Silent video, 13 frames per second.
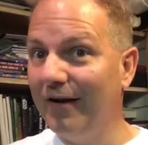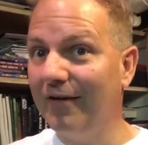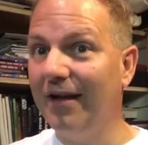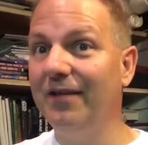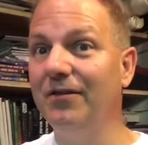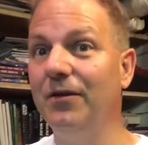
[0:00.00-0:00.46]

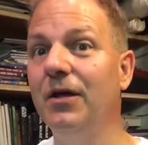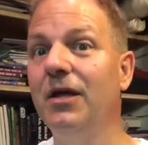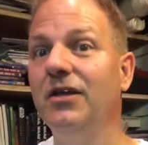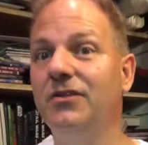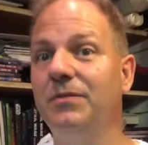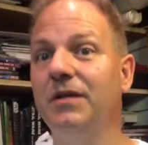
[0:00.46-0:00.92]
Okay,
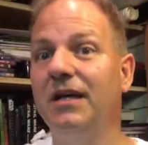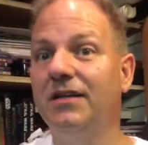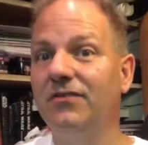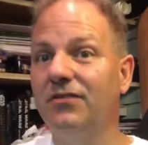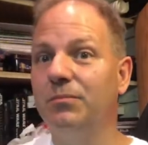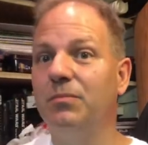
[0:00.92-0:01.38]
something
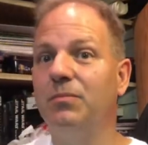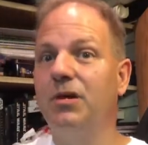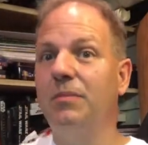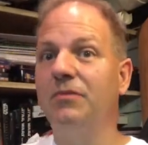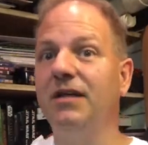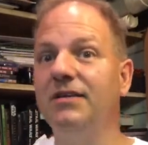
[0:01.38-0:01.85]
is
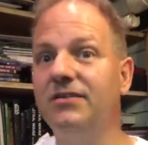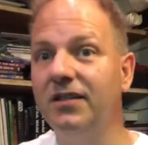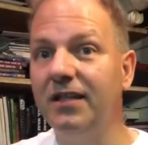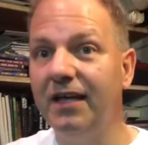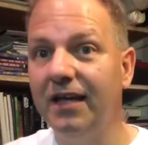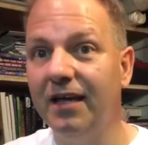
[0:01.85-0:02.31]
comes
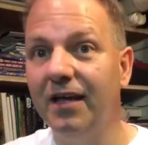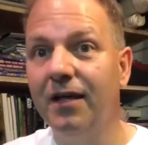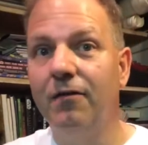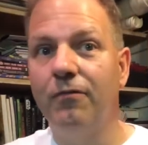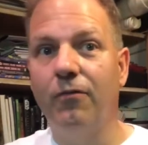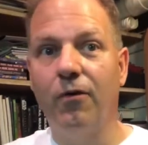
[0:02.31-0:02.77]
into the
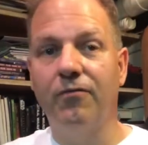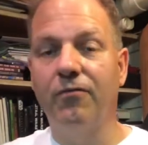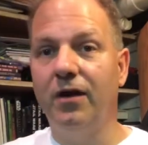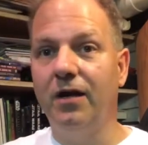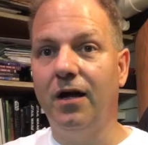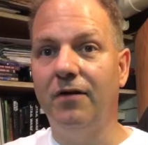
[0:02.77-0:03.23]

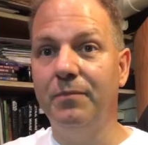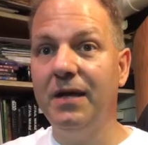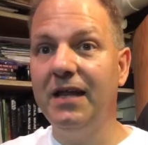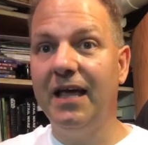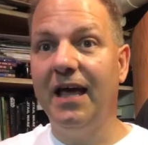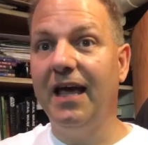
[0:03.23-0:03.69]
forefront of
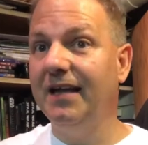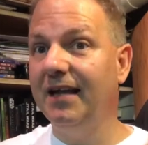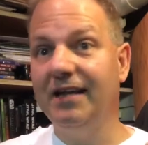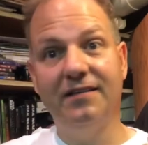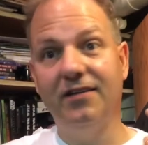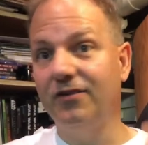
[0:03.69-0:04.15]
media and
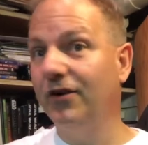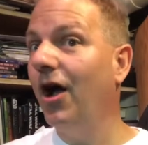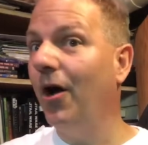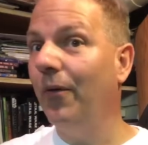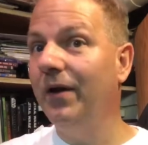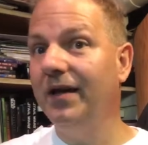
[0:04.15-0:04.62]
then it doesn't
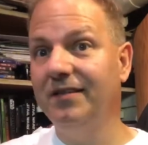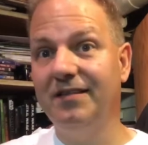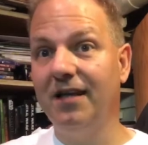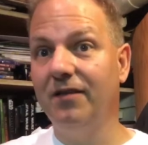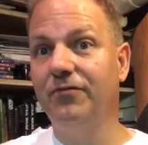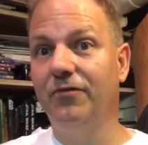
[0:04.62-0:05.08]
go. It
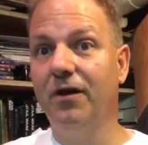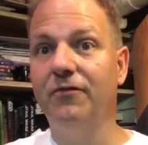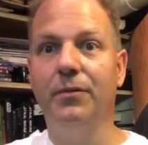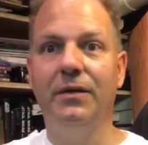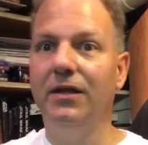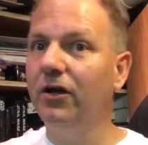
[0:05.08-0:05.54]
stays
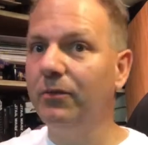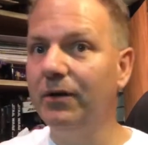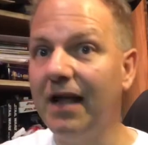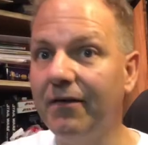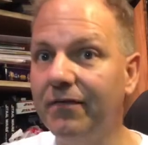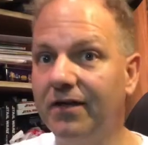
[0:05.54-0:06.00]
forever. But look at
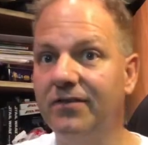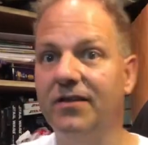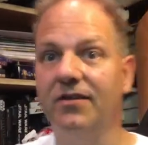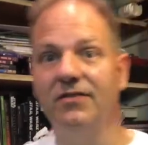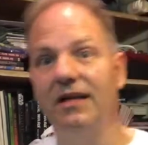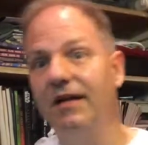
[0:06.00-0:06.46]
what Netflix
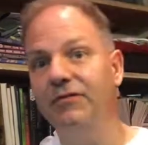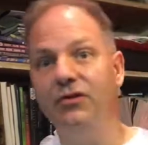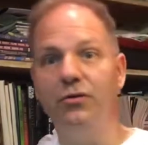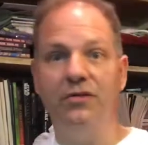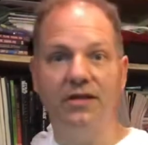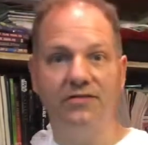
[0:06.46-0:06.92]
does. They have
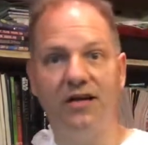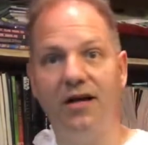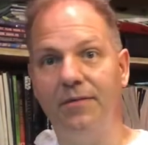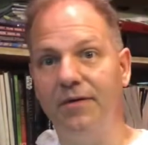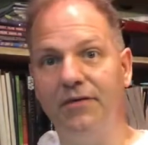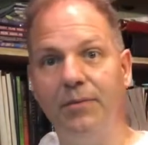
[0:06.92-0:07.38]
new things
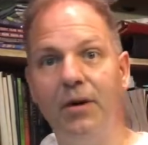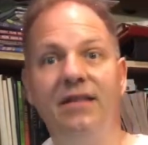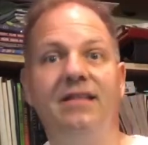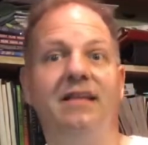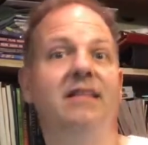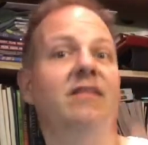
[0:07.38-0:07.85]
that come every
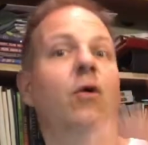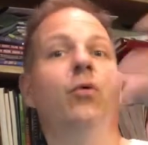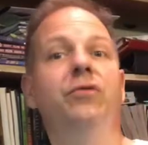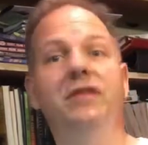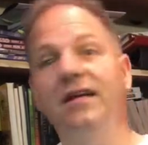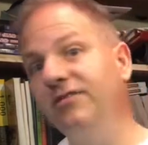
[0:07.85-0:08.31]
month and
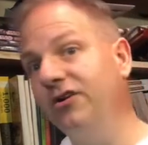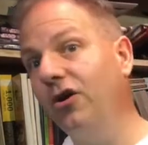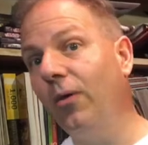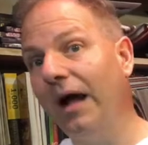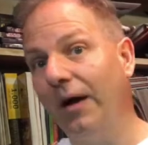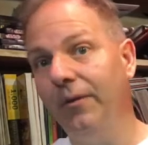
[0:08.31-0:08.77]
old things that
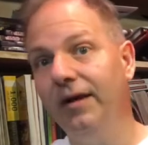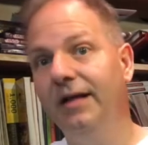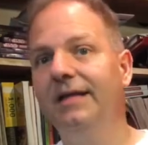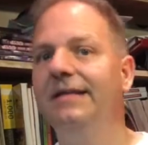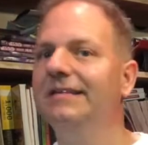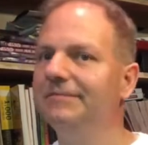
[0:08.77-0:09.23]
go out.
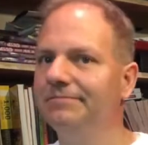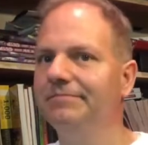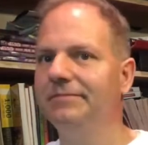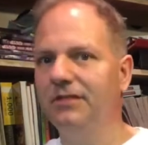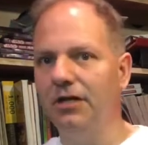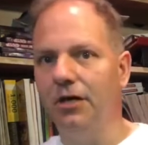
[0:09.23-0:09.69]

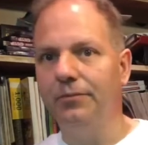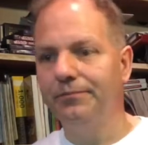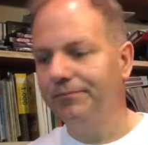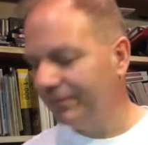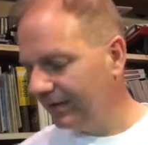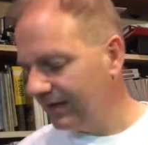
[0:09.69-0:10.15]
So
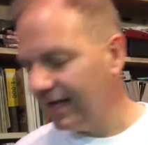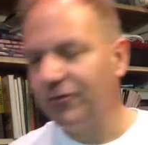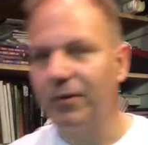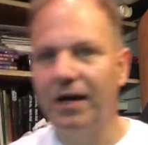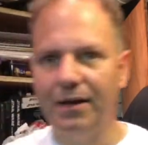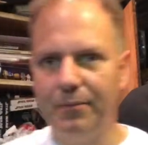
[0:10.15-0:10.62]

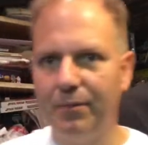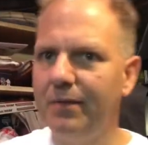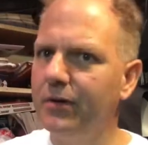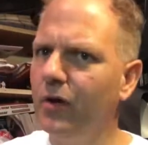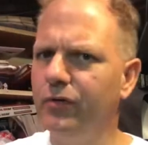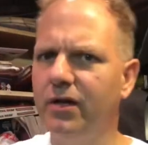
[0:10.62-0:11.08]
that's why I'll
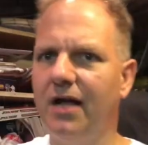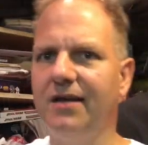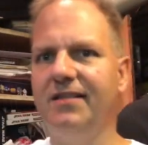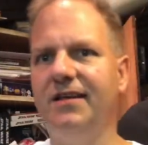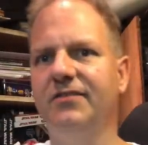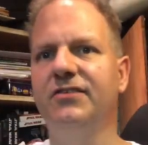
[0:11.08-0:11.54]
probably hold
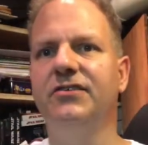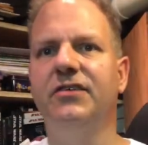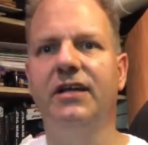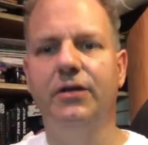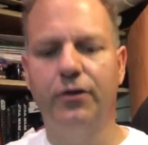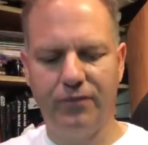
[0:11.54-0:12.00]
on to things
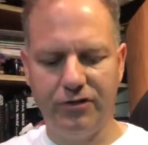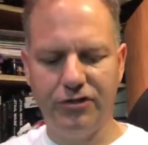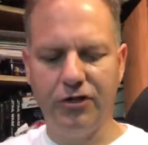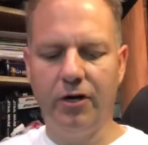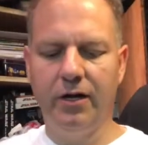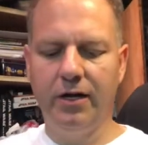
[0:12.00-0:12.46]
until I know for
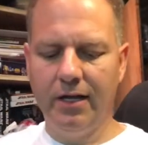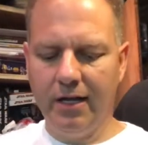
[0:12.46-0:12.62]
sure.